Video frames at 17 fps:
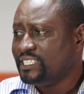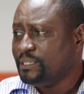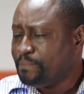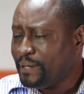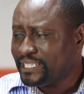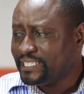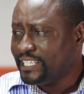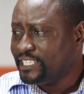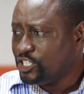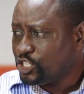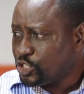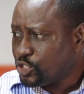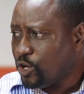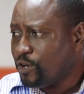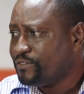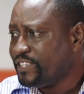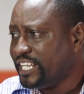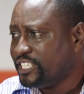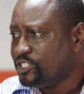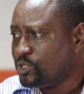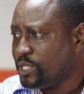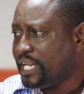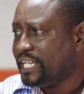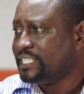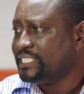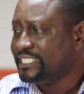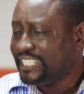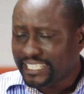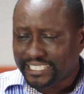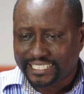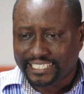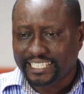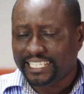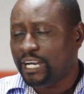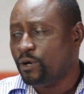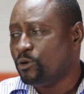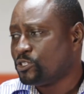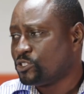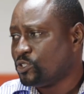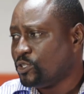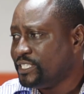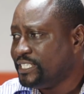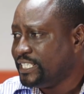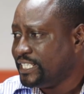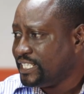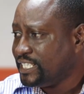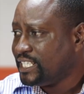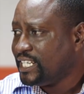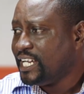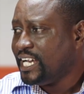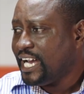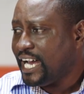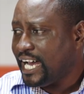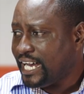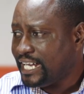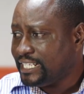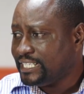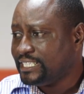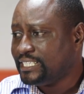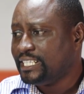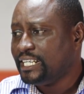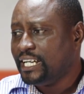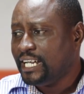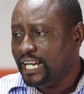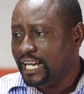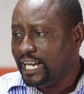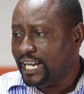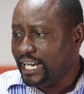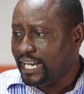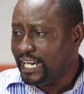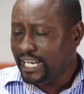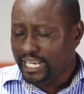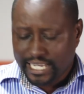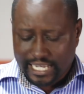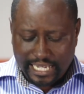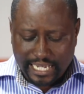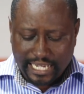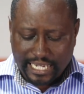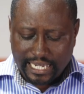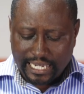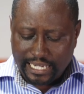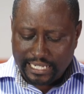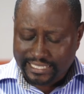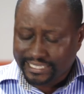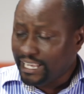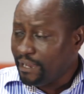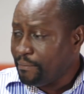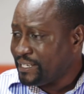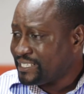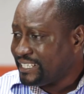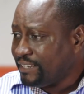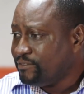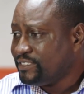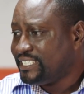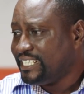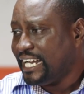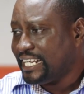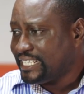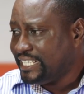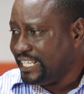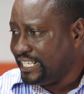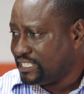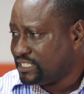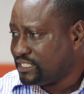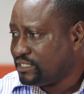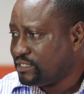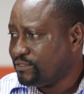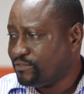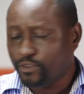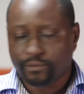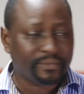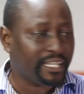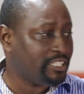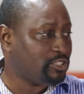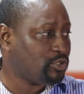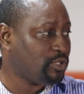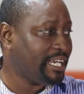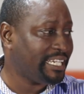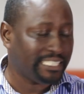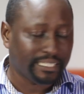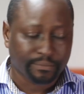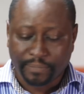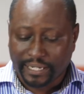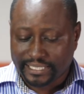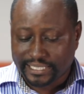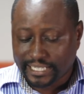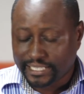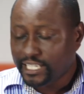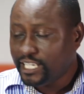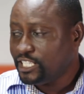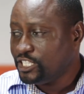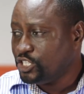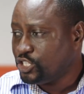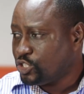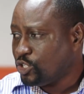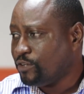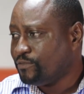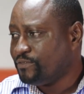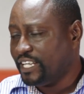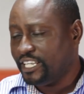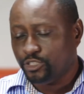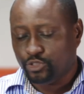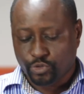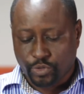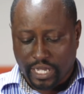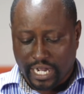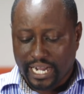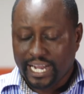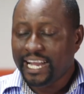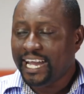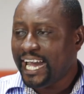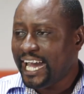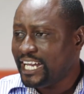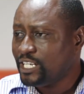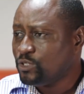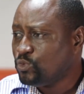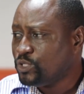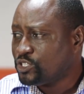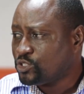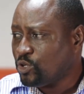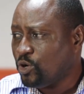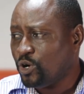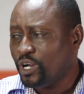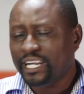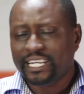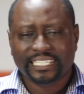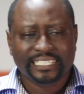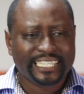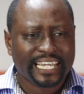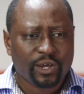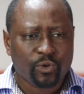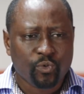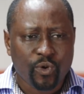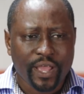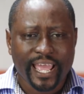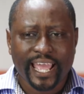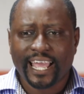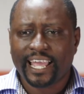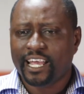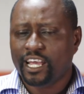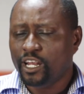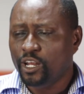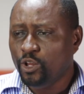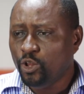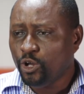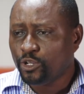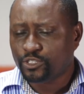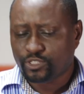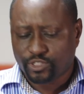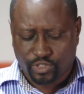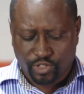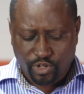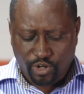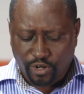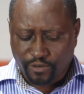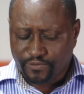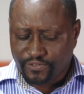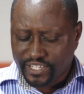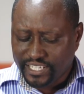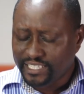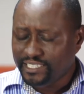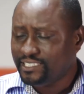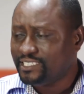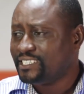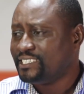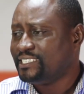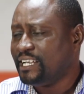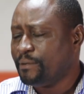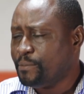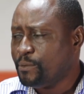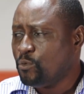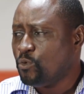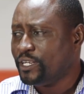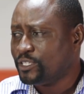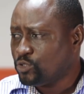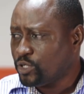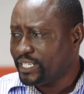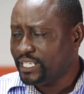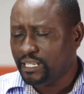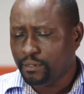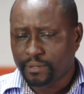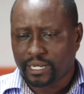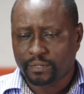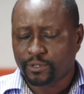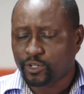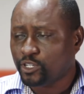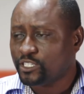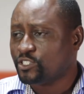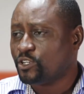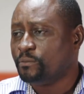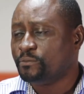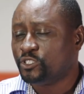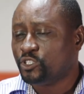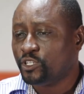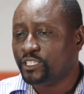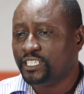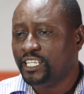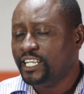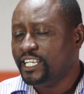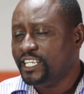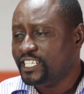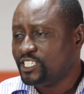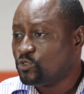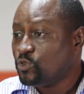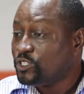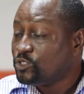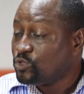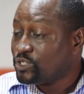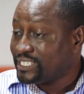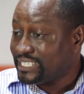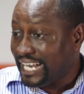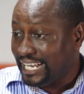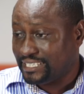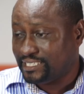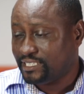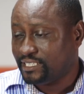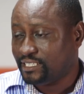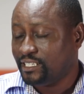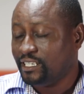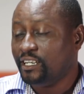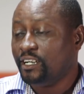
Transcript: departed the shore of Nigeria yesterday. That was Sunday, and about 70 athletes from Nigeria departed the shore of Nigeria. And we saw there were lots of things that people were talking about because the competition is going to start